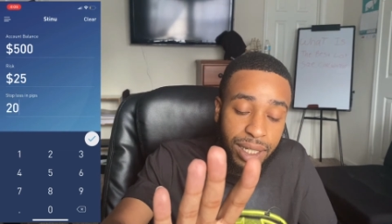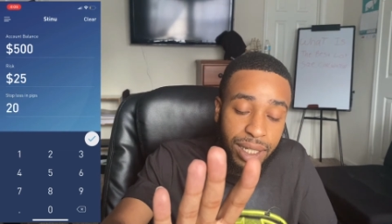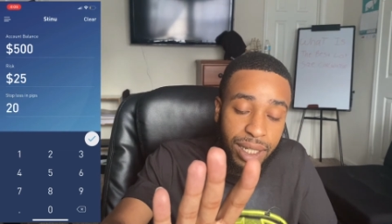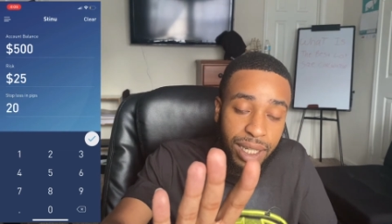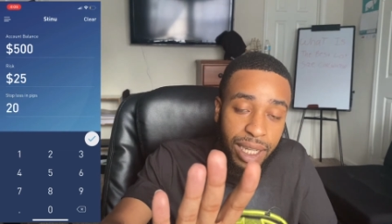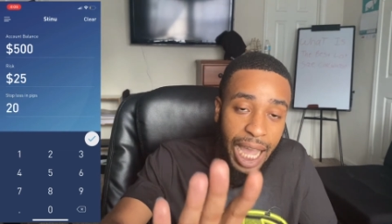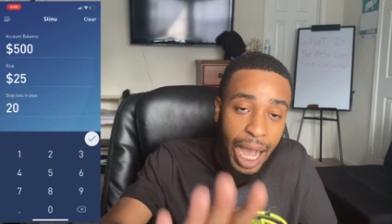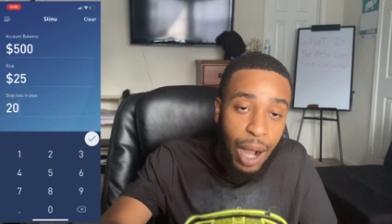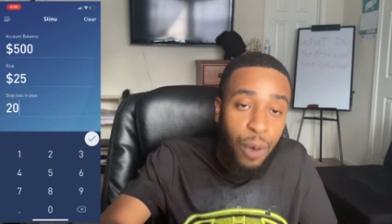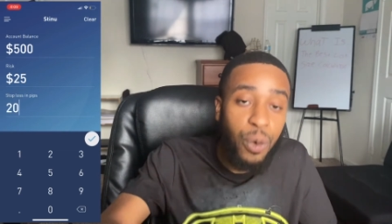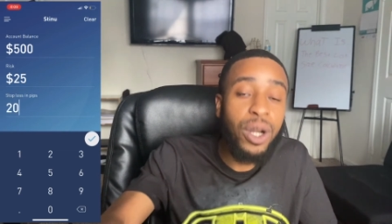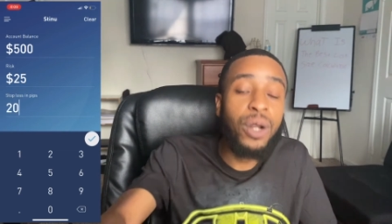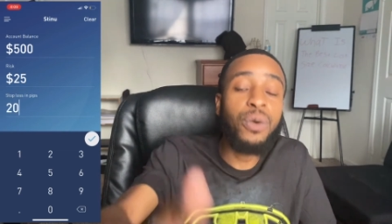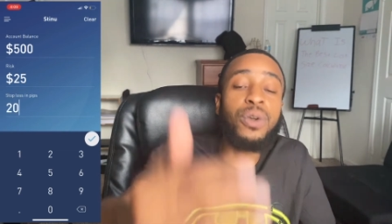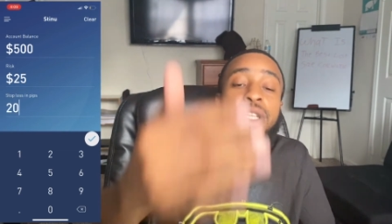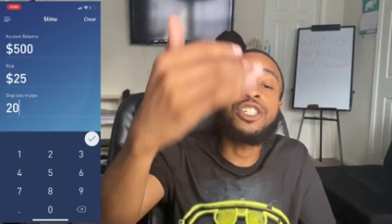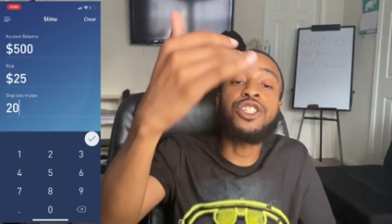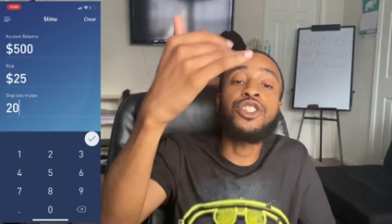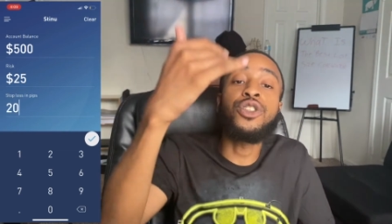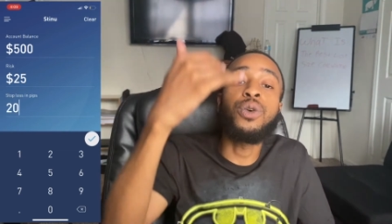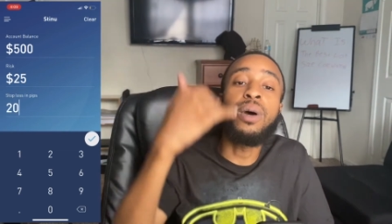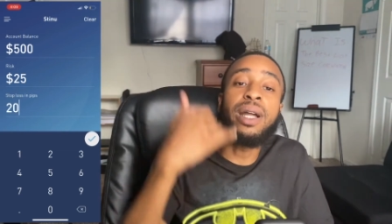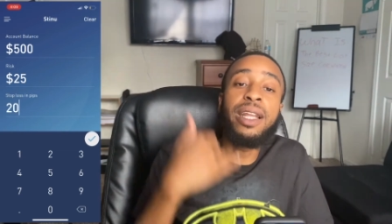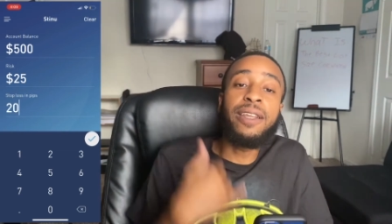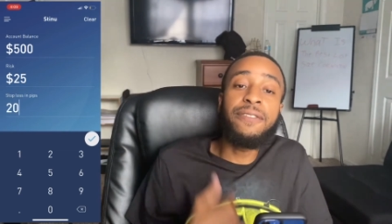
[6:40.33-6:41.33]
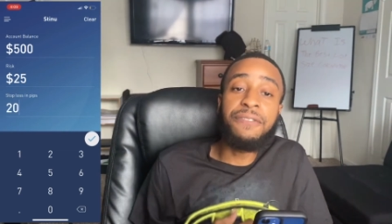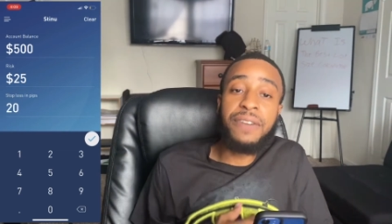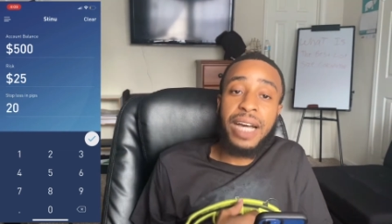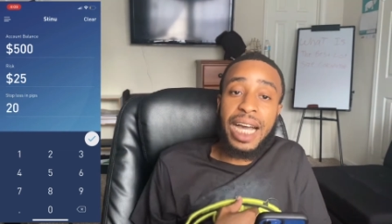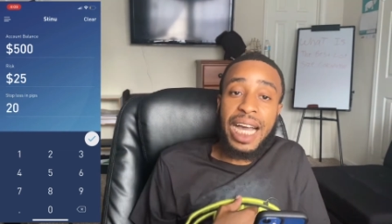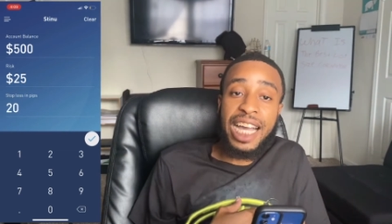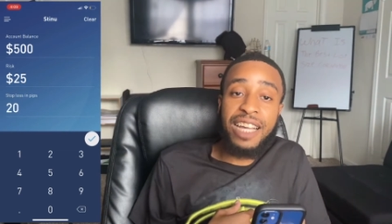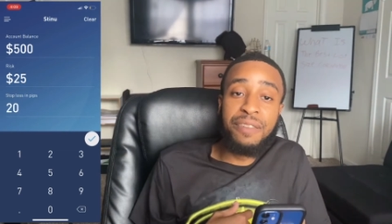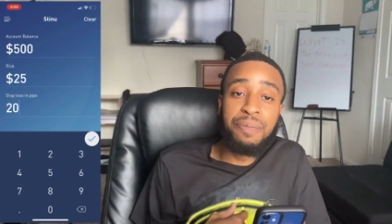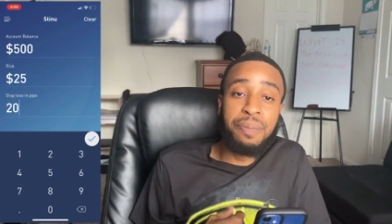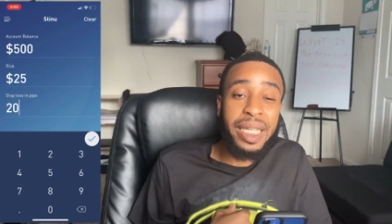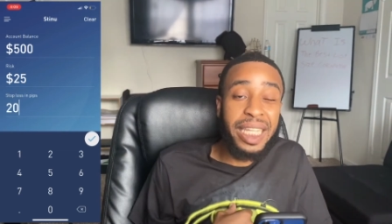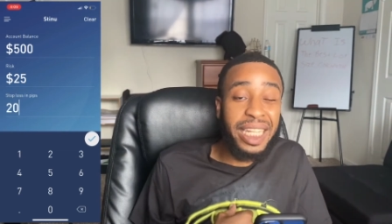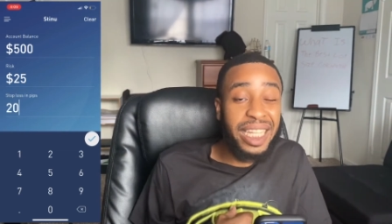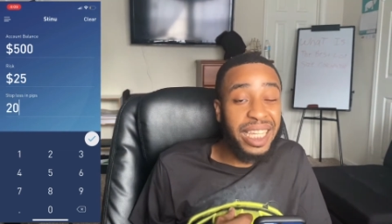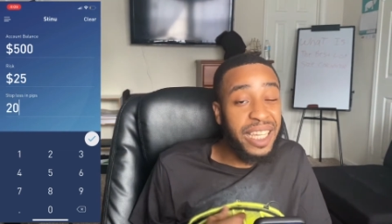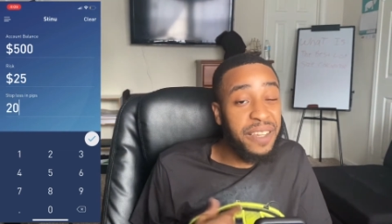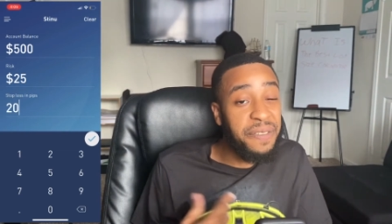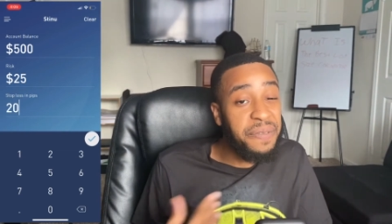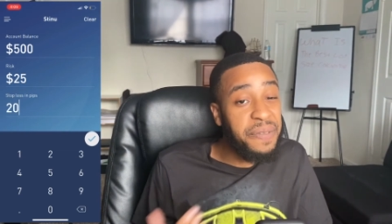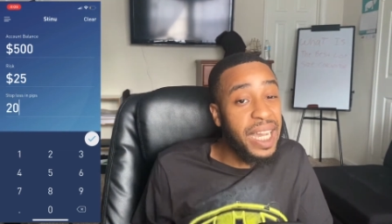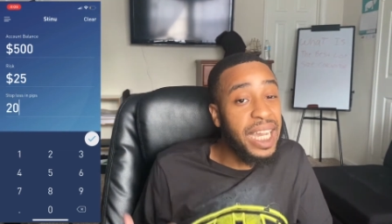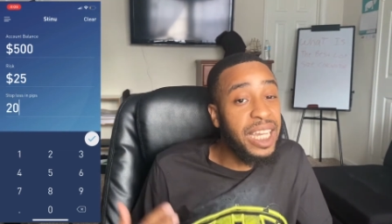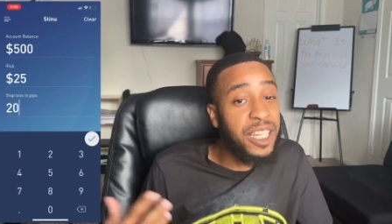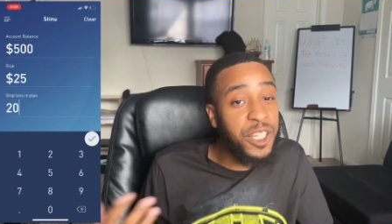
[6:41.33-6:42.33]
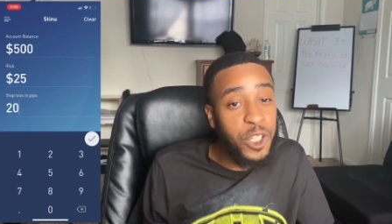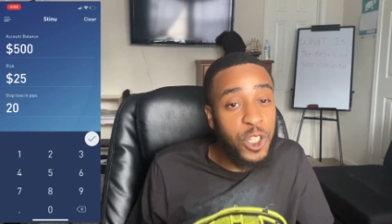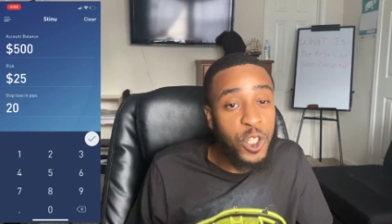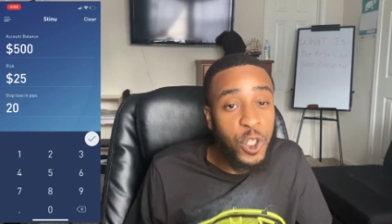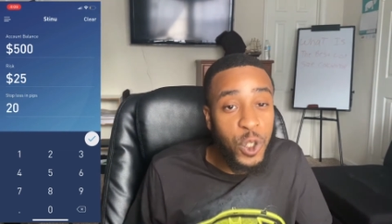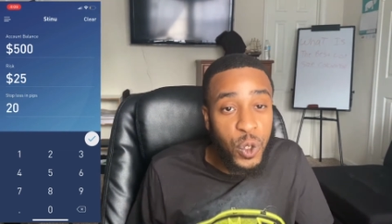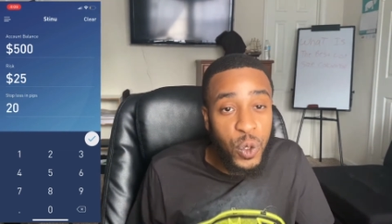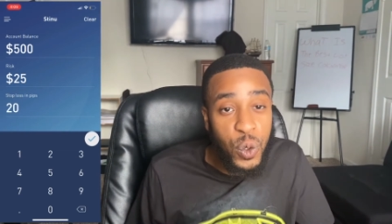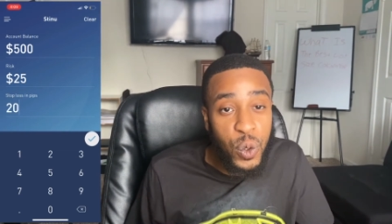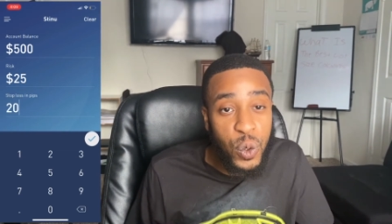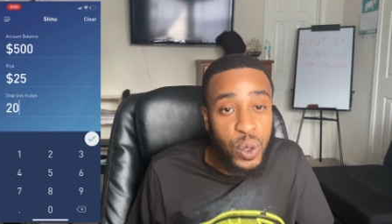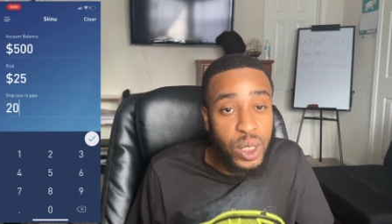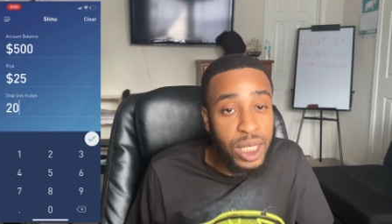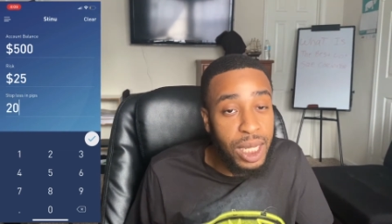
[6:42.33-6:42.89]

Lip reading: I want to risk 25, meaning if I lose,